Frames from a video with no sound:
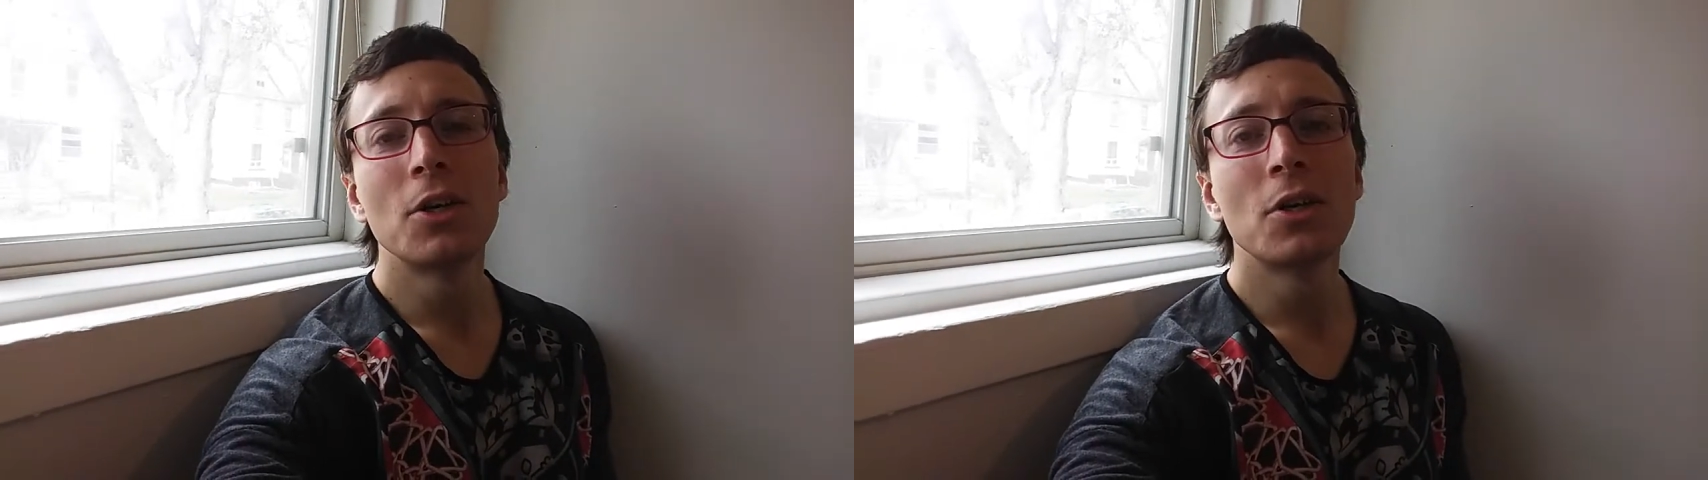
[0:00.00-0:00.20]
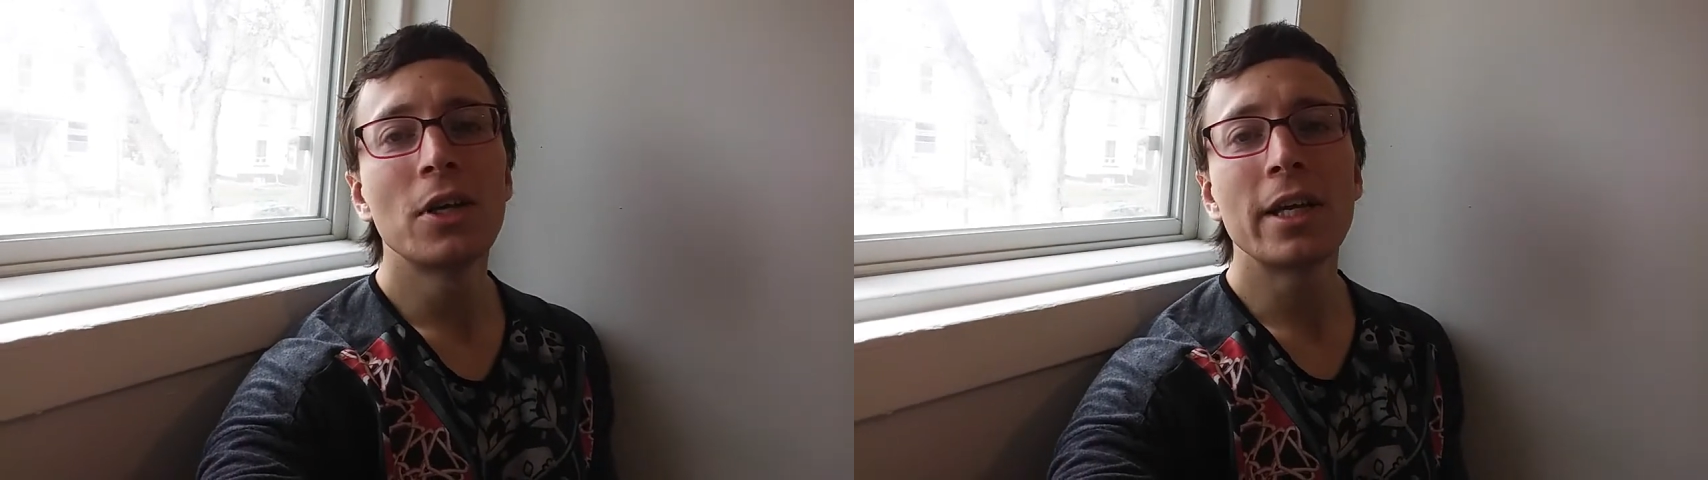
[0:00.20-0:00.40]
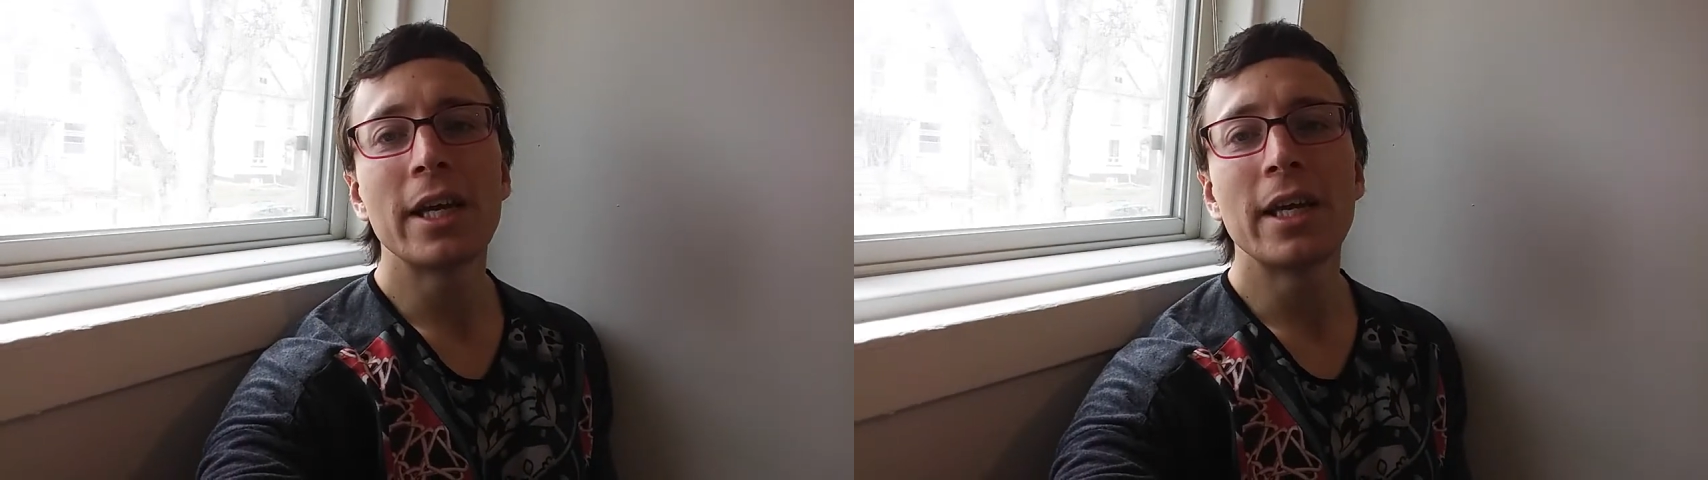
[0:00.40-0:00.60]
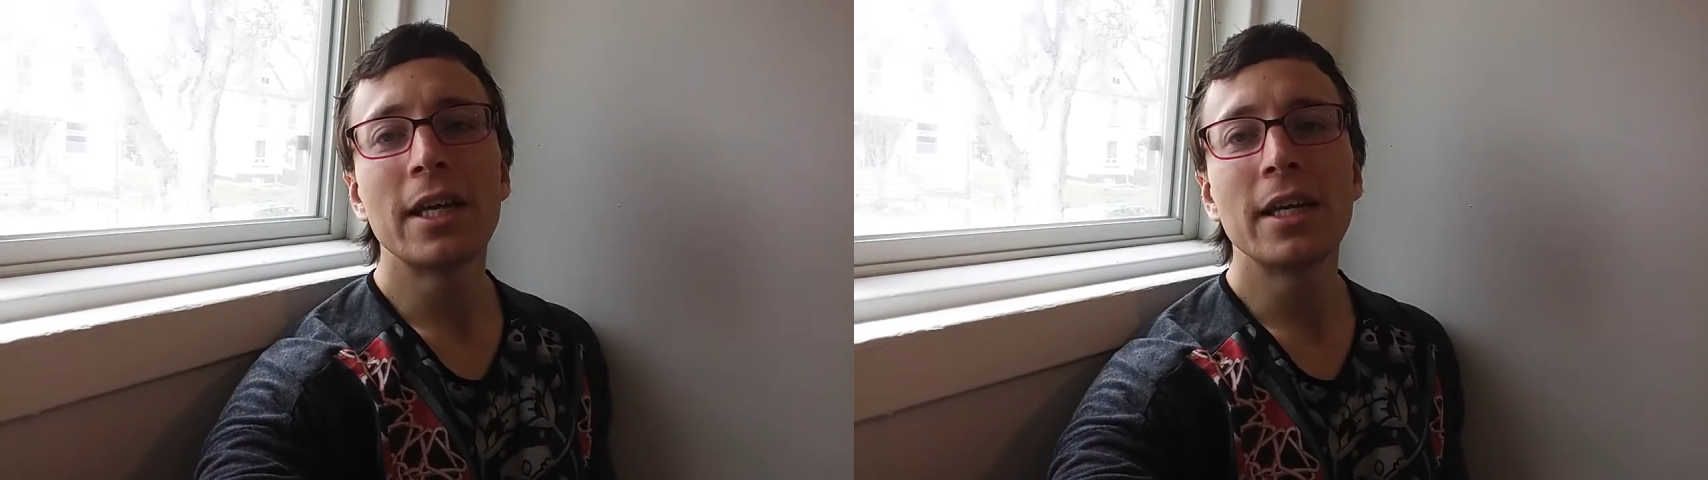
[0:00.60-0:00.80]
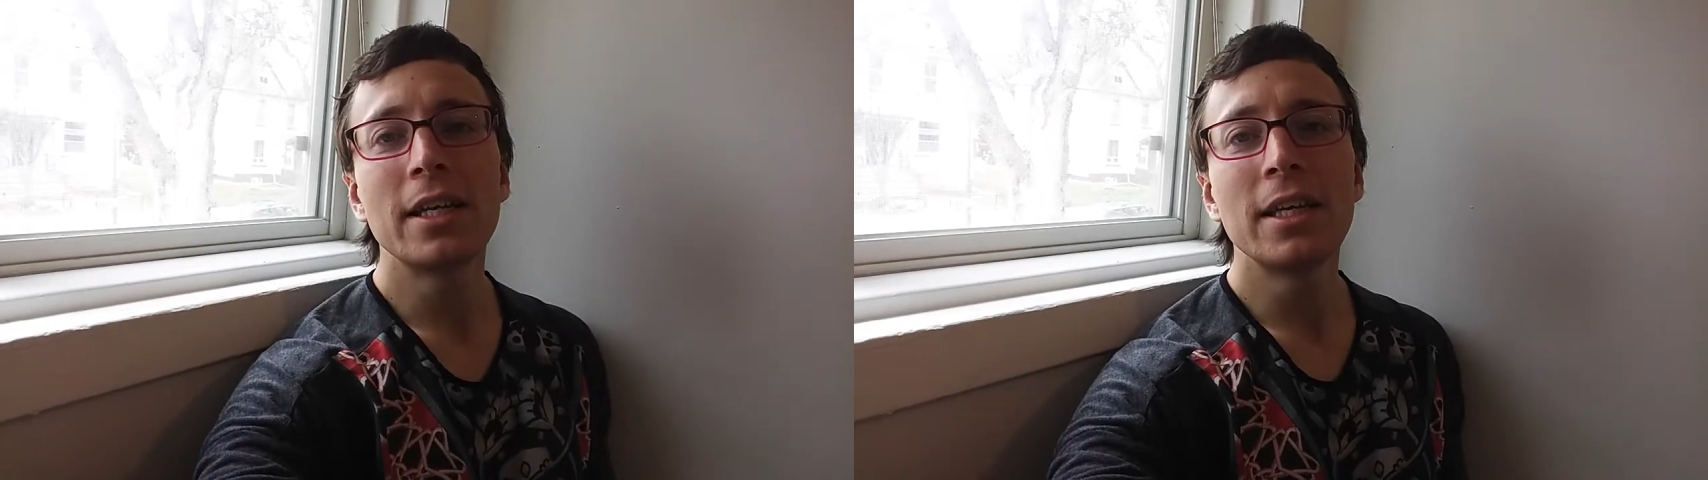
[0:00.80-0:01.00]
or
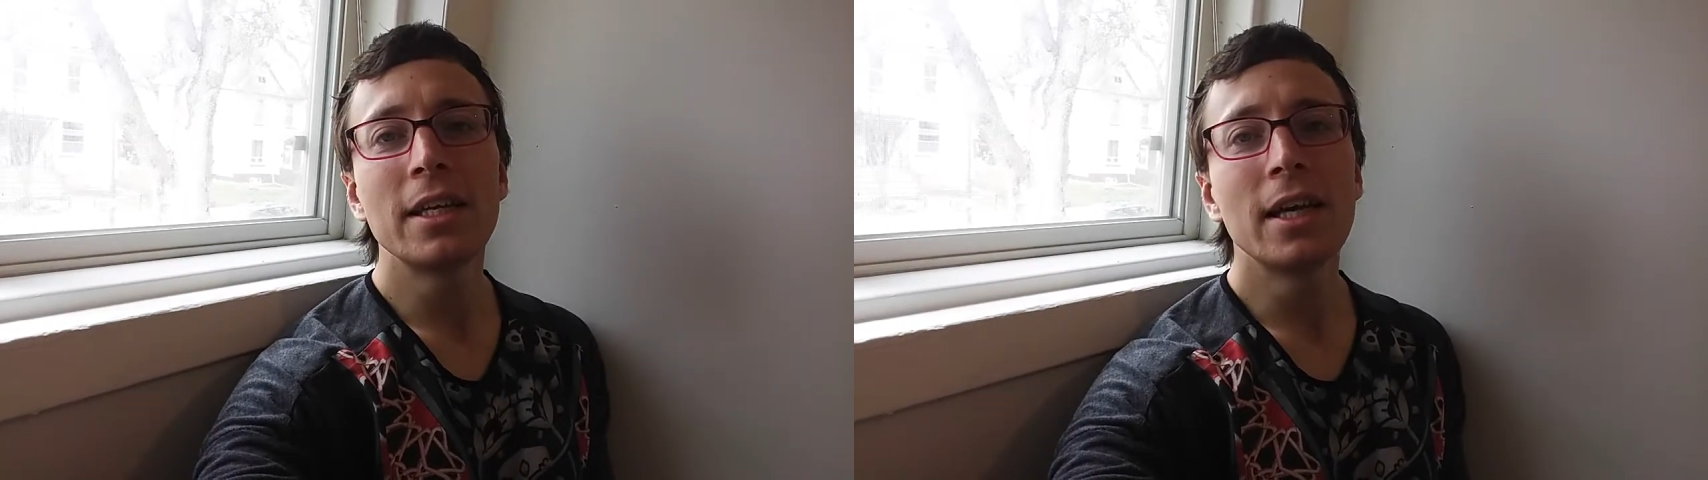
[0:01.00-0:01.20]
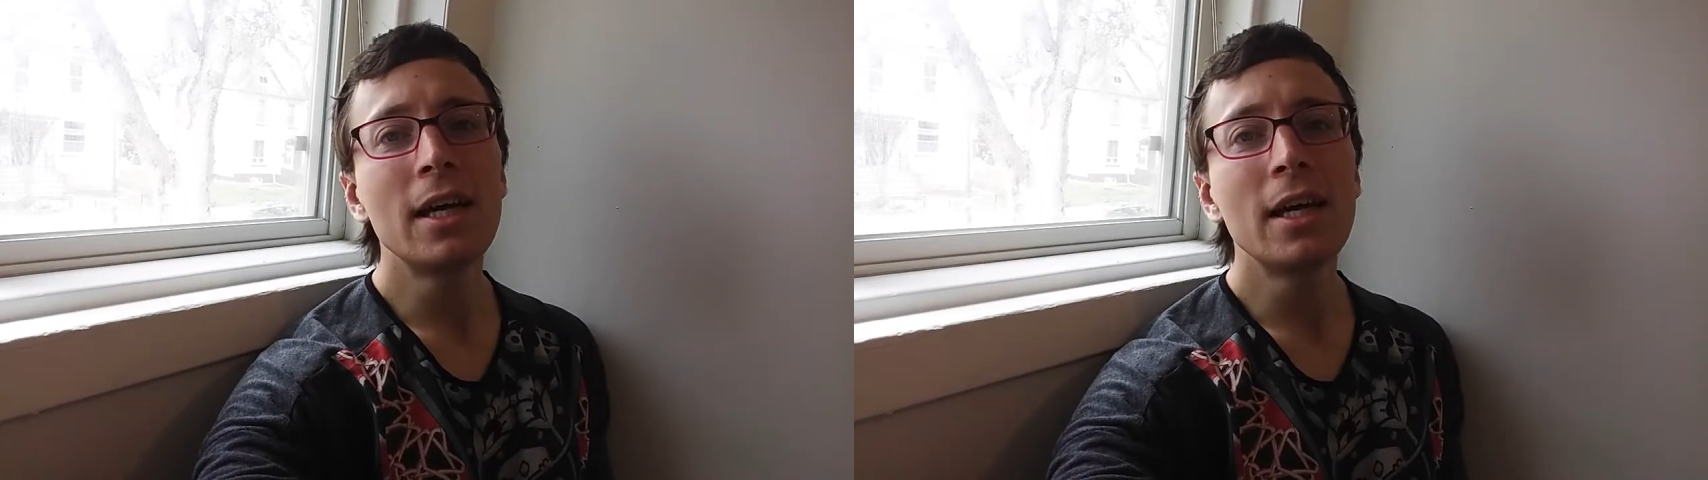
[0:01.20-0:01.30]
any